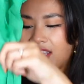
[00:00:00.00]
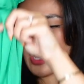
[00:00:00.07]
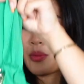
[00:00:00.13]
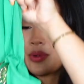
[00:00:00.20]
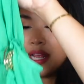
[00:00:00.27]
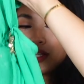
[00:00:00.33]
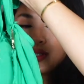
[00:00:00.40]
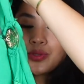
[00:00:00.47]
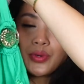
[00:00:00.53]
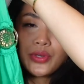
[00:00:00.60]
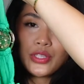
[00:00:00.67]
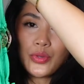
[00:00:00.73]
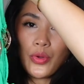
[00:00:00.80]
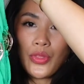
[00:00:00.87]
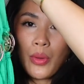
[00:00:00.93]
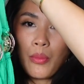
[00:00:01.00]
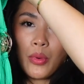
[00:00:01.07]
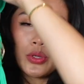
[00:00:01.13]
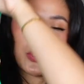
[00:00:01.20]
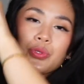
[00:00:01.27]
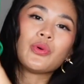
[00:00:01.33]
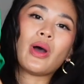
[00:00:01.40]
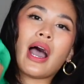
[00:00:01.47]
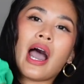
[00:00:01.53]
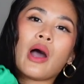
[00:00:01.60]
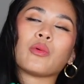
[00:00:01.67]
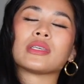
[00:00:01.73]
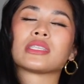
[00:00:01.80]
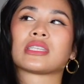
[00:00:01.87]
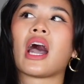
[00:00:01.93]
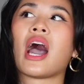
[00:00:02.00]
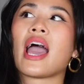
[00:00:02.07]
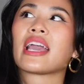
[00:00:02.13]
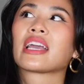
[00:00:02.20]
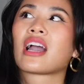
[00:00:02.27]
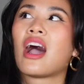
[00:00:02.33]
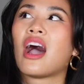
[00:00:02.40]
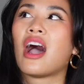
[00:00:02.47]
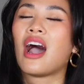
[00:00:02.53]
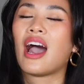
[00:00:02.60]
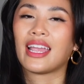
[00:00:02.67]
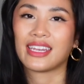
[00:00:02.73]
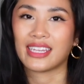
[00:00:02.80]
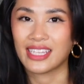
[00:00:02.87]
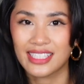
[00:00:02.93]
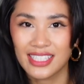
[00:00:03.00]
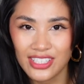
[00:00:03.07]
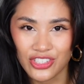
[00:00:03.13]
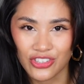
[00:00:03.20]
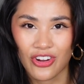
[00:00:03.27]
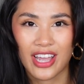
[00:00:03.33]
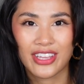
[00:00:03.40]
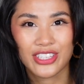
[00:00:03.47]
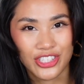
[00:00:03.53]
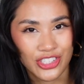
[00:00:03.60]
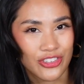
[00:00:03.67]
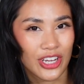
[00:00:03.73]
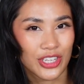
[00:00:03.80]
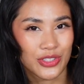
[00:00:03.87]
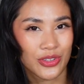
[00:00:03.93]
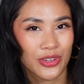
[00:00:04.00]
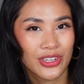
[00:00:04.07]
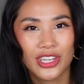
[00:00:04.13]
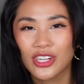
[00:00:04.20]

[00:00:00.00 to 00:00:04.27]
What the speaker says: yeah, when I saw this on the model, I was like, I need to try this dress on.